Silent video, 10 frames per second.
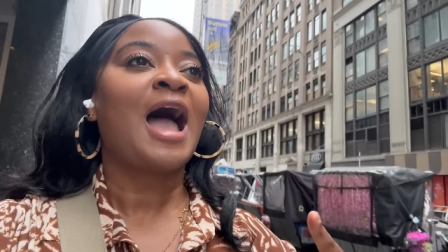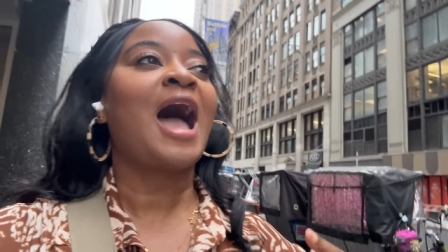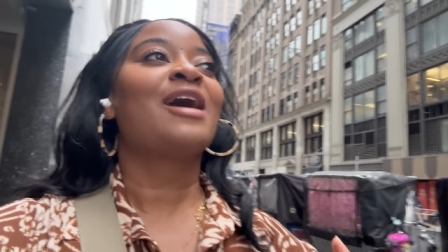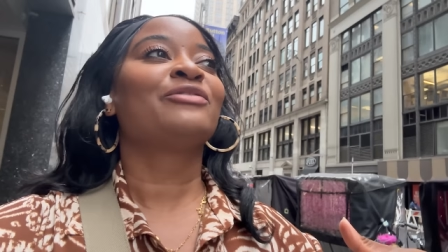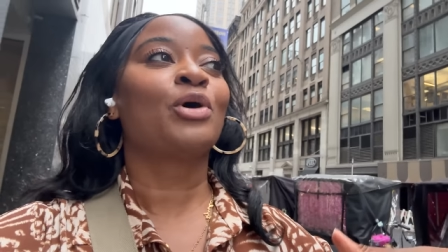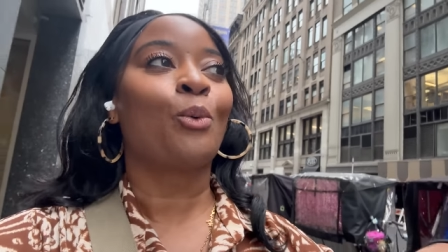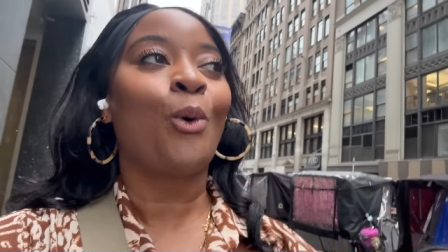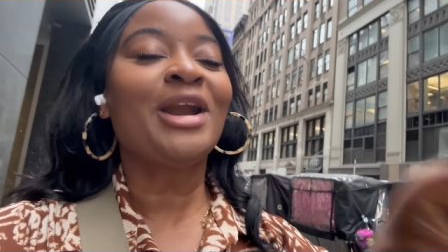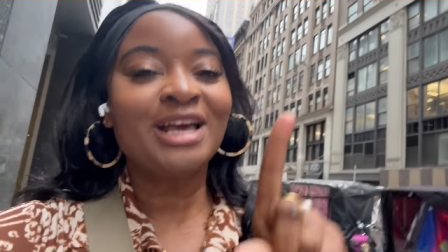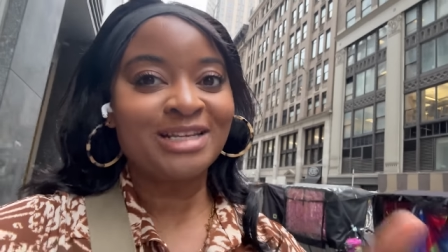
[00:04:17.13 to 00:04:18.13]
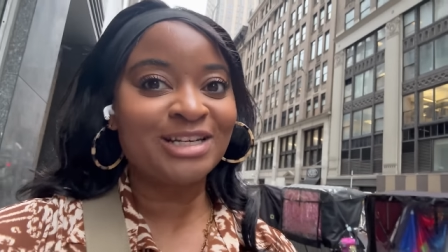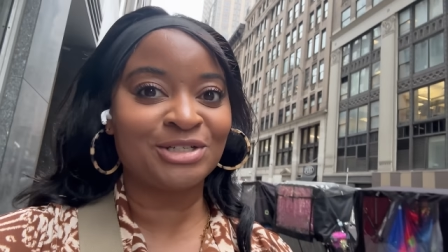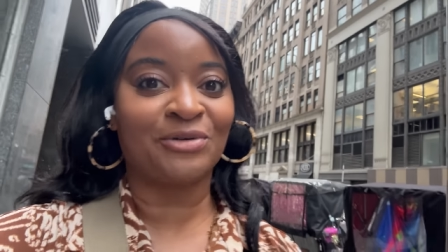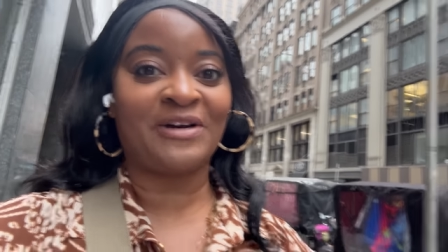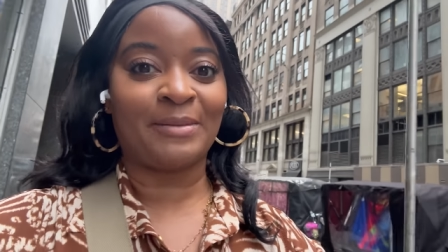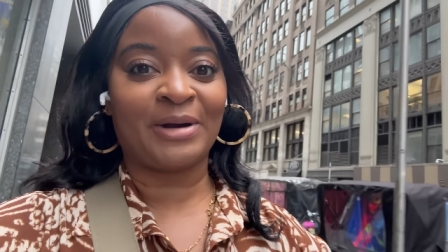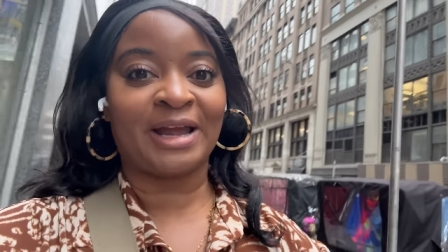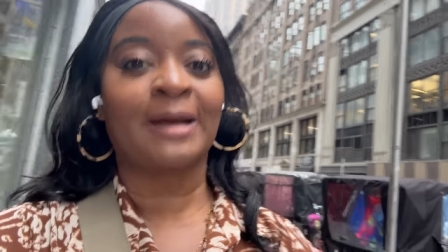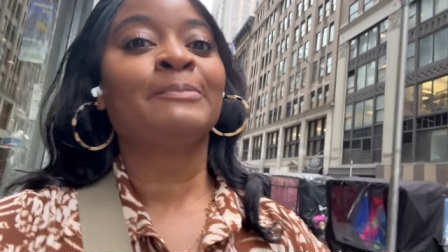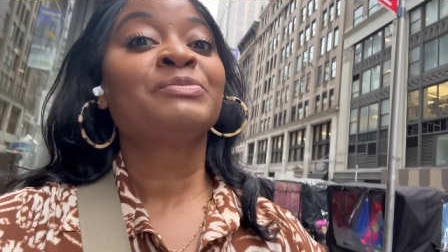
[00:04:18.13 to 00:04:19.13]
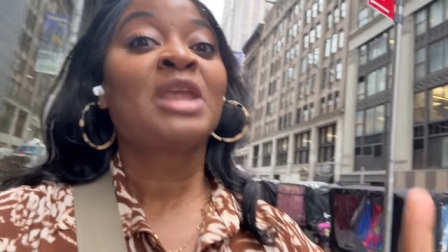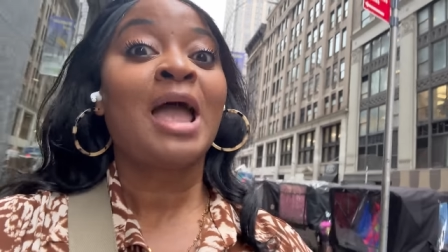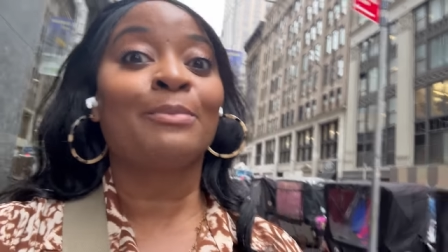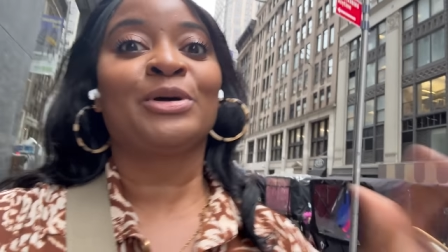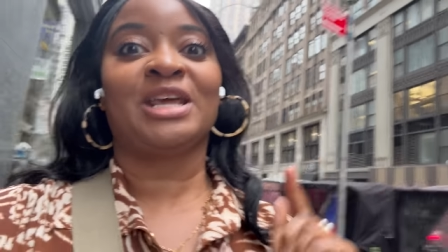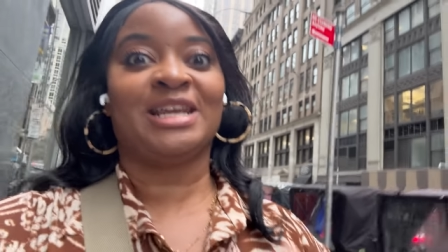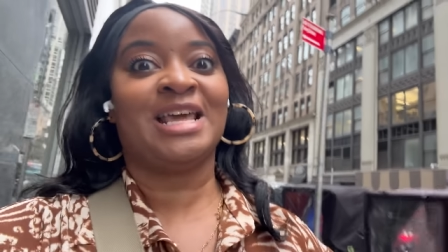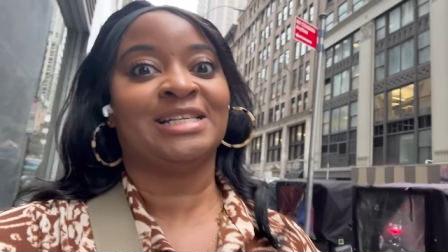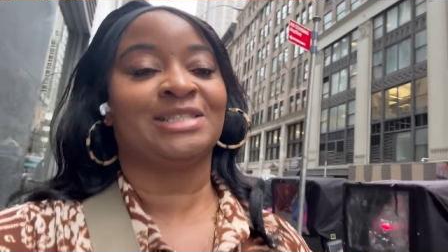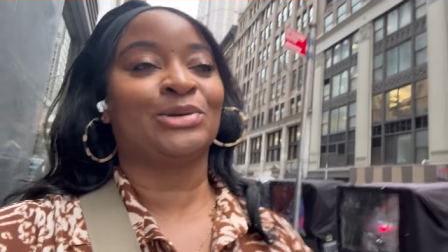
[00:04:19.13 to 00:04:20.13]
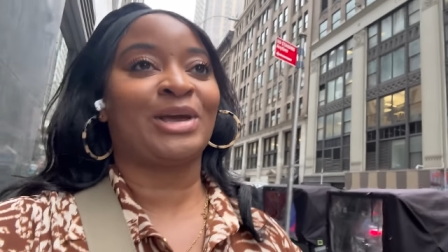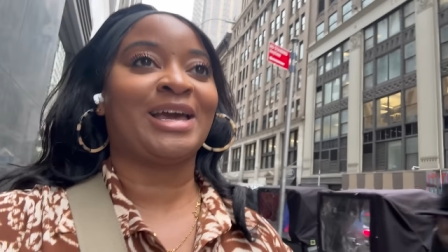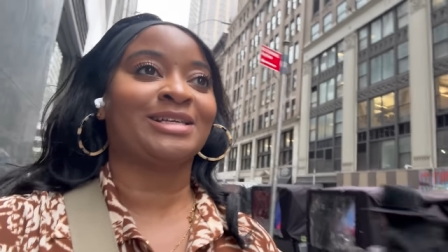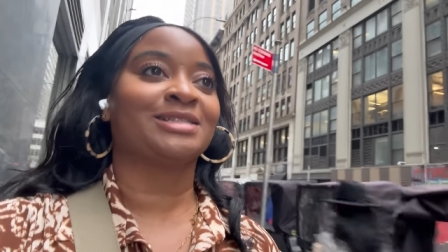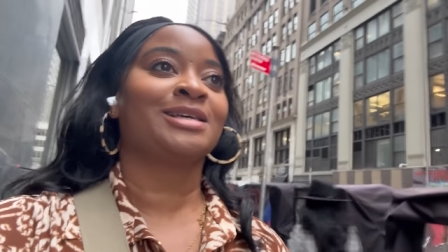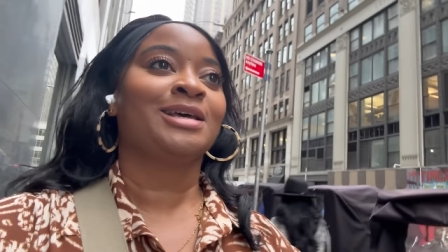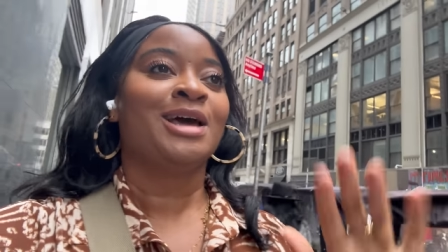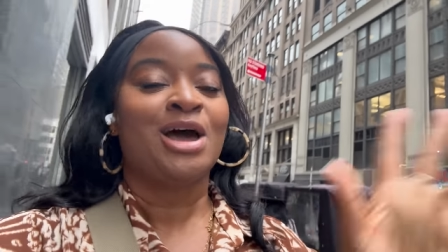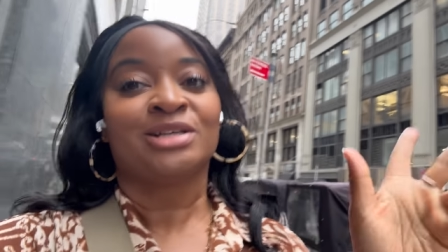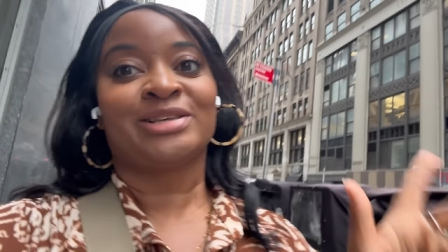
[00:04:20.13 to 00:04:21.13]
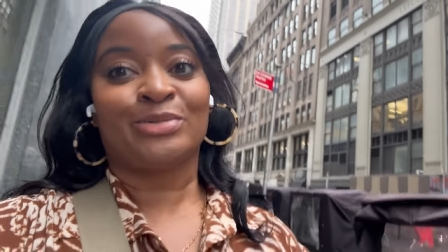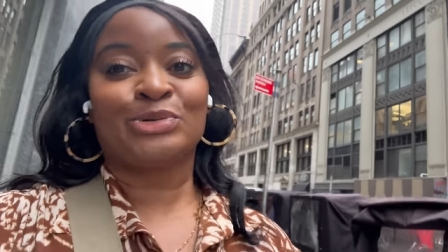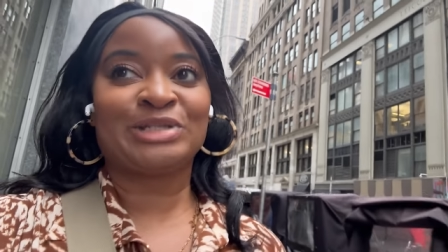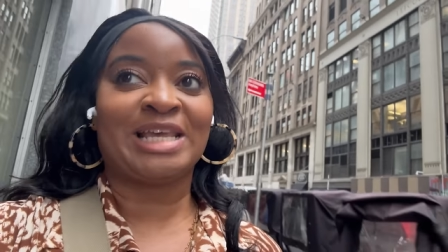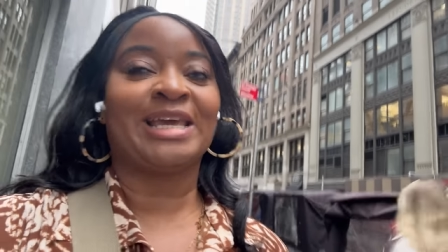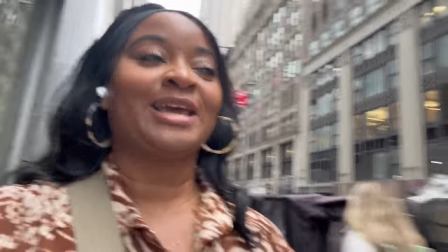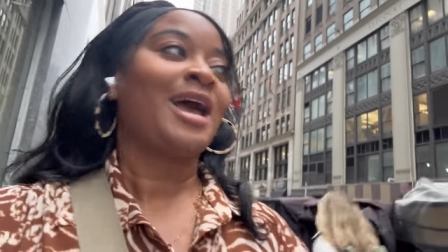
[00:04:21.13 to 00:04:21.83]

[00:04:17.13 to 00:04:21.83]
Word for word: have one additional fabric and put it in his suitcase. So we'll see.